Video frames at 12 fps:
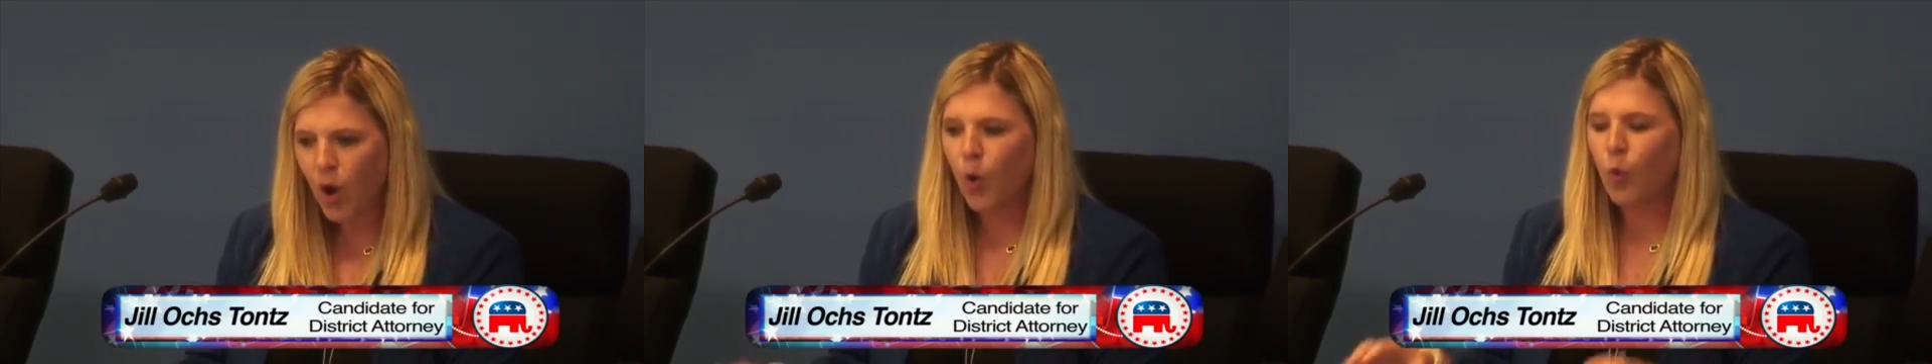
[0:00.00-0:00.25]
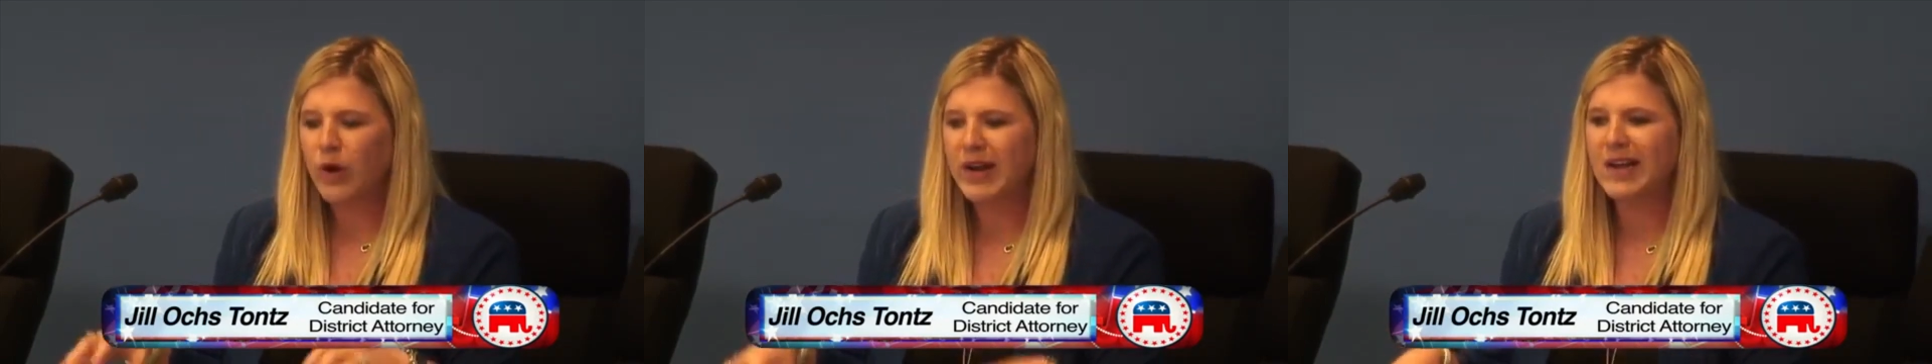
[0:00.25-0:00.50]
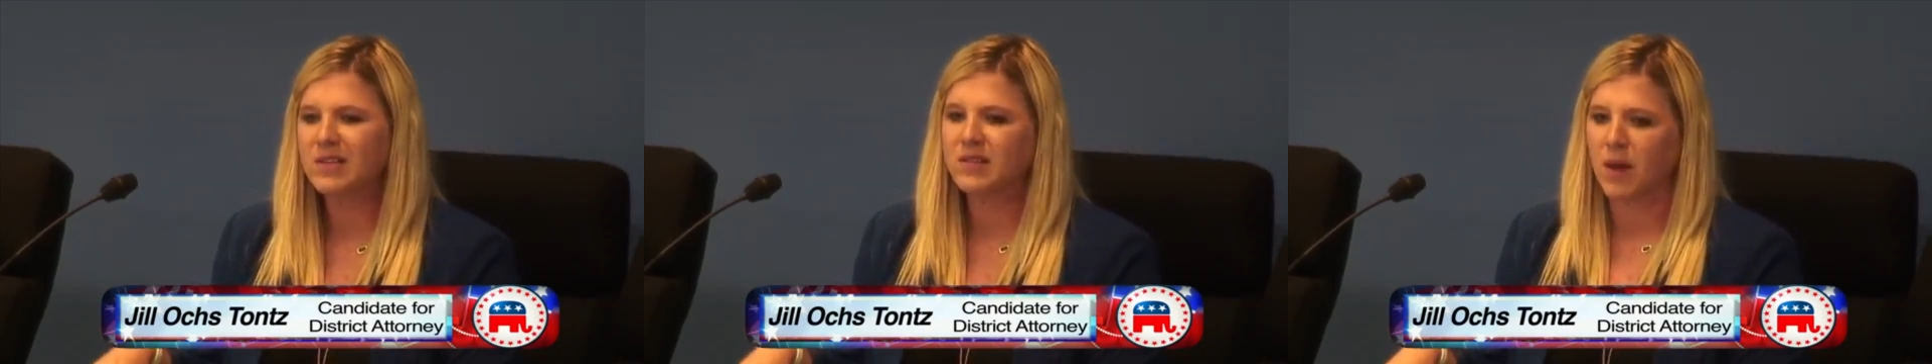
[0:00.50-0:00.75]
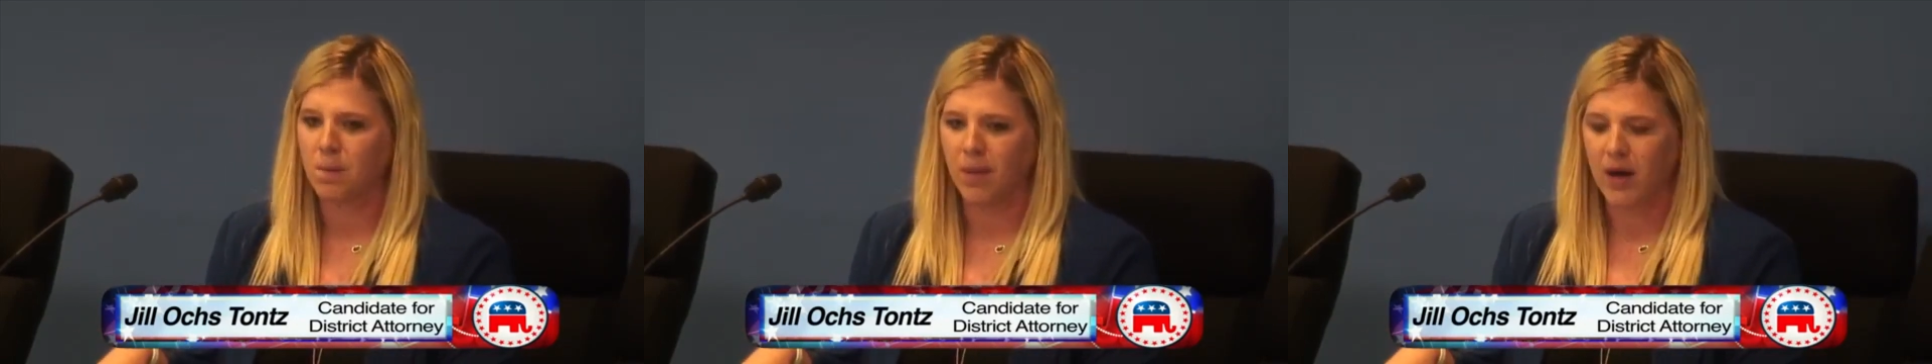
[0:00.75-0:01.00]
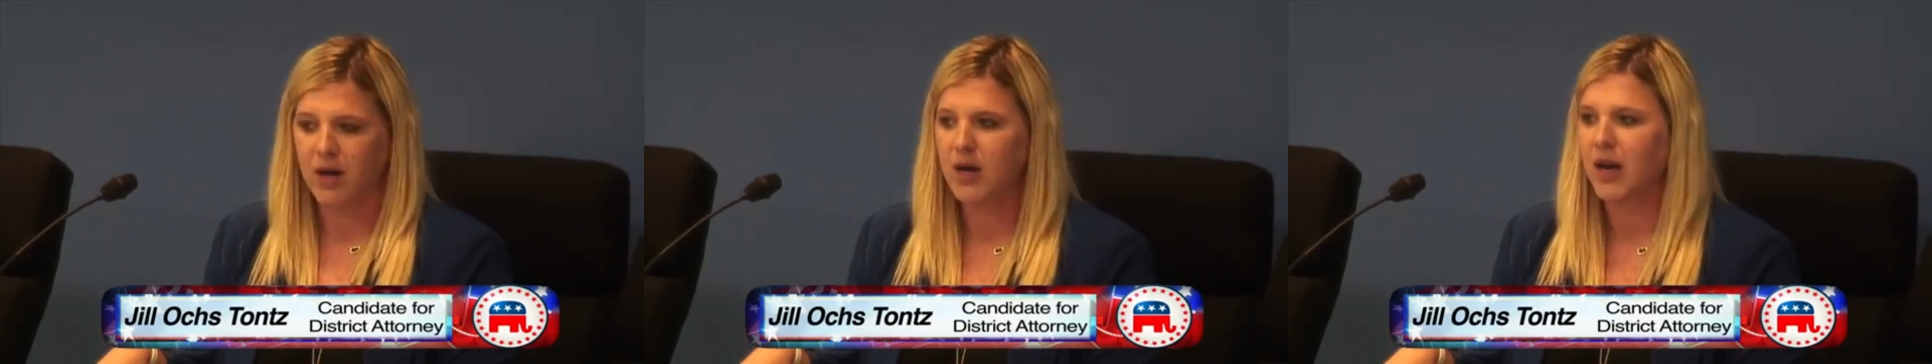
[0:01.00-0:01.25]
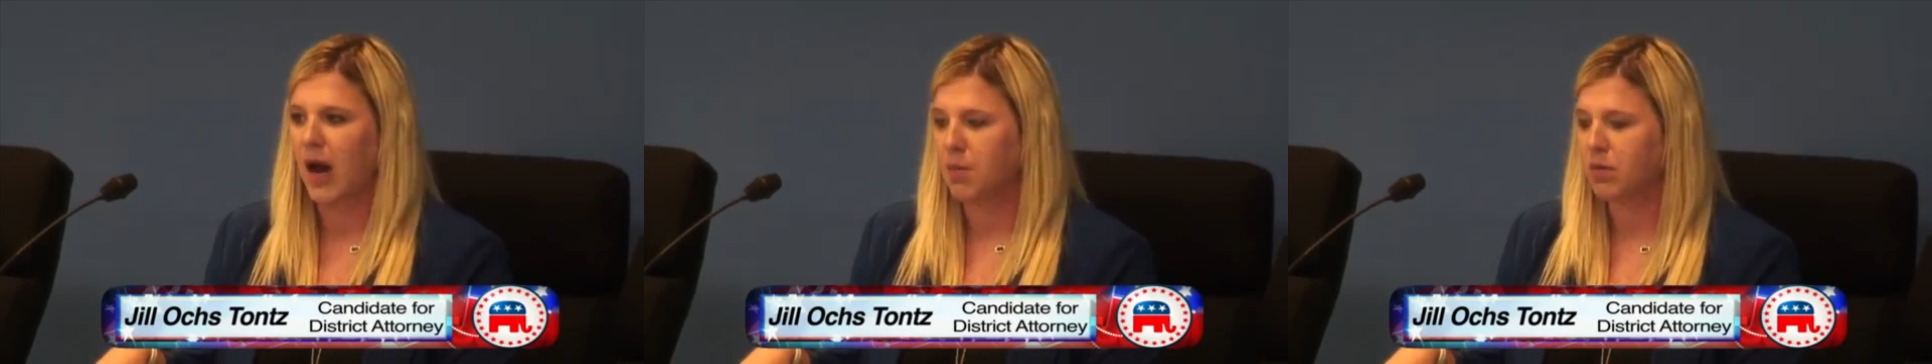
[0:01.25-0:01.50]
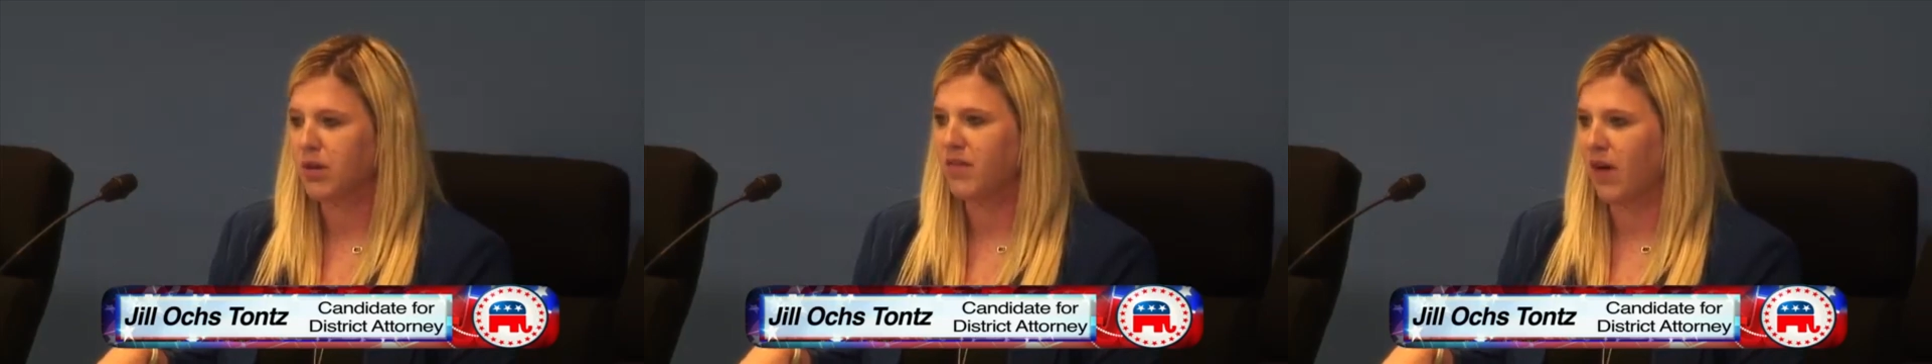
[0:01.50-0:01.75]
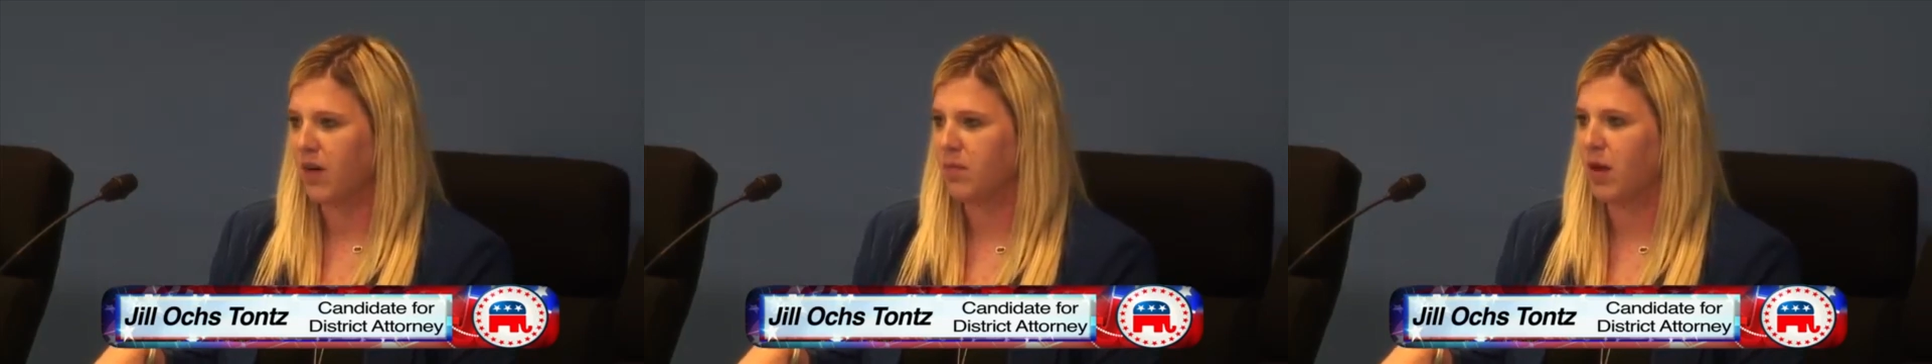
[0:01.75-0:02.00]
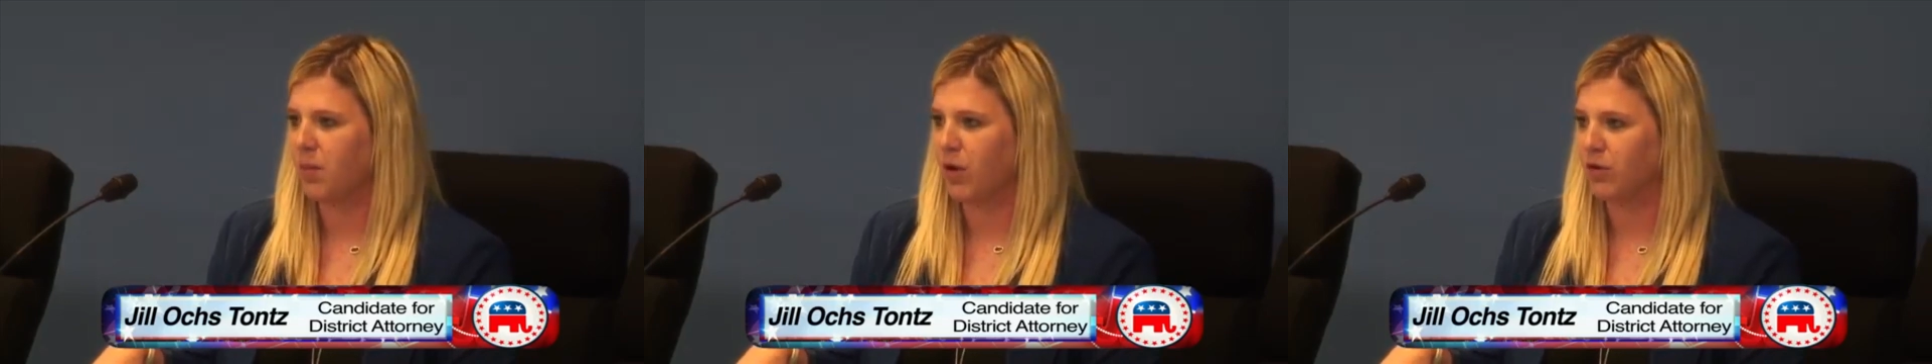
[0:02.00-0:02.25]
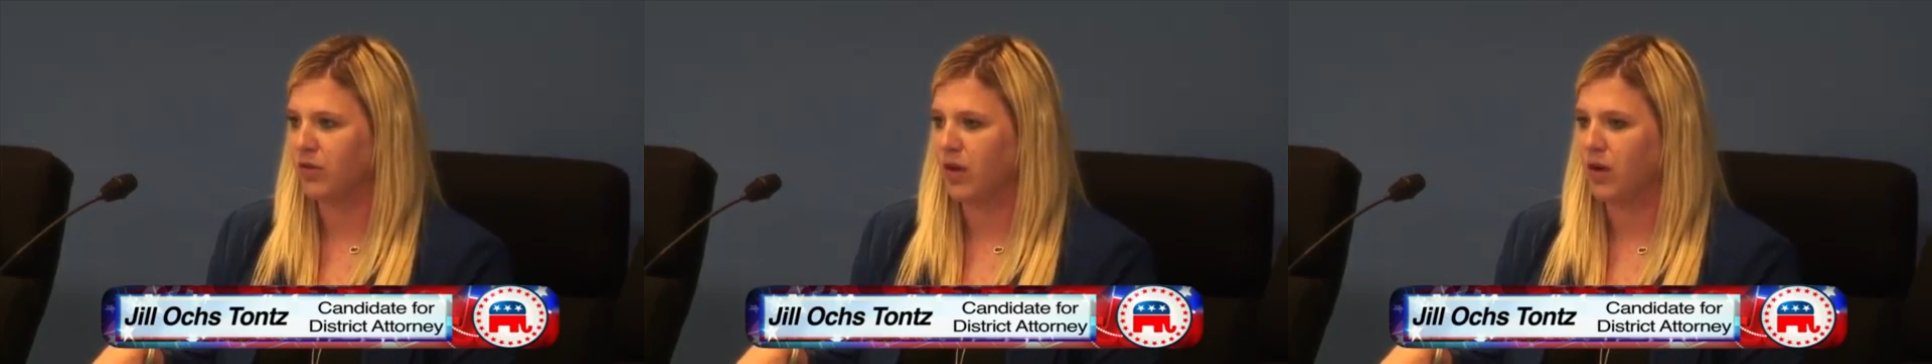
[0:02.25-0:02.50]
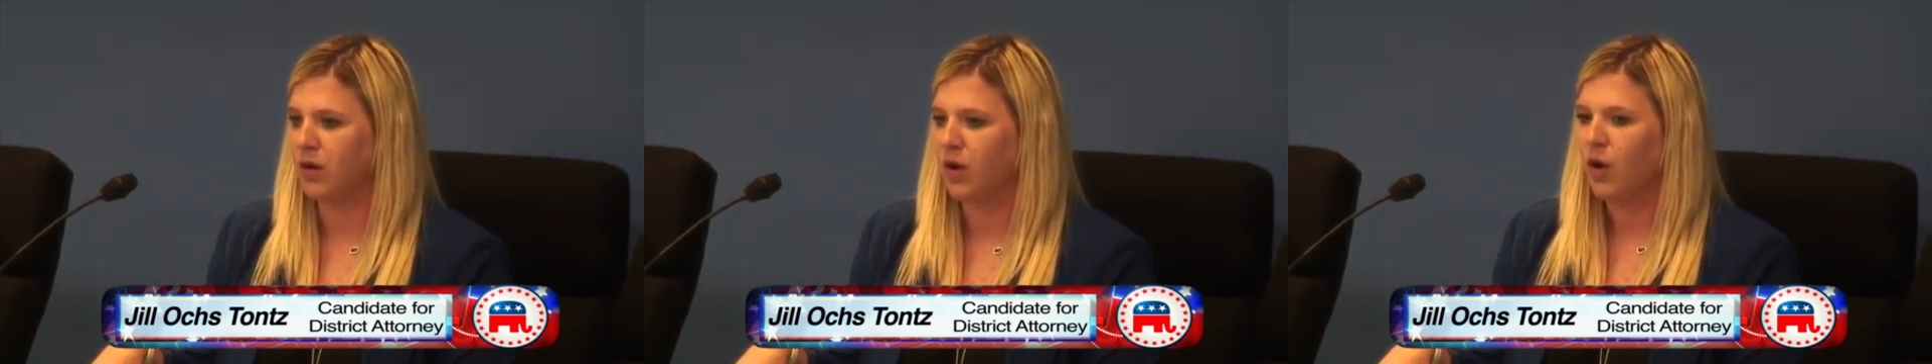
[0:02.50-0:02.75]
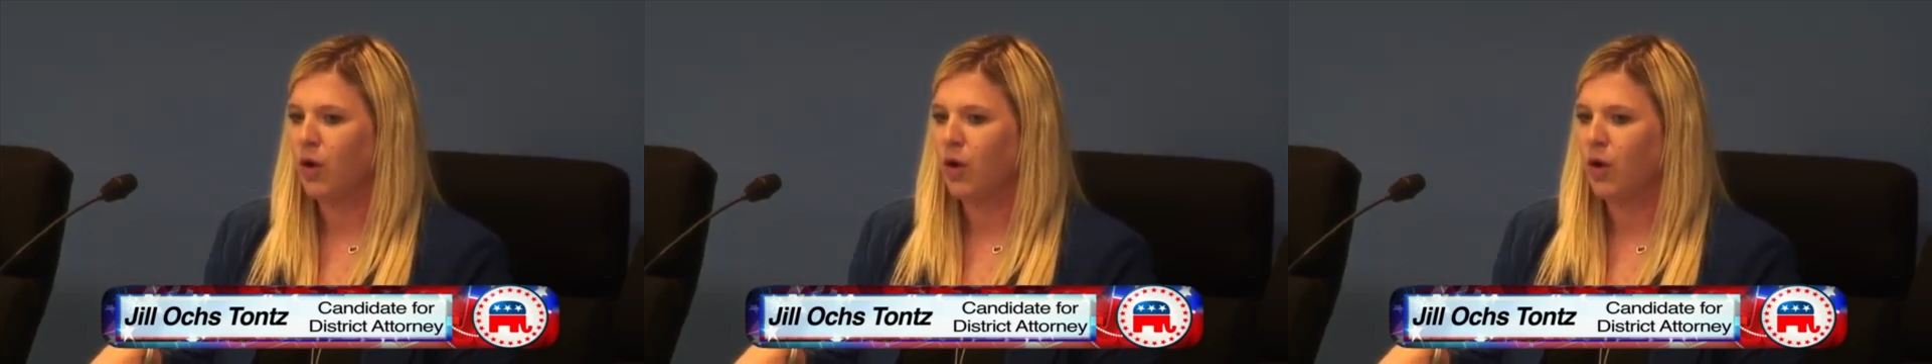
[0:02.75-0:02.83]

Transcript: we need somebody, and I believe I am that person,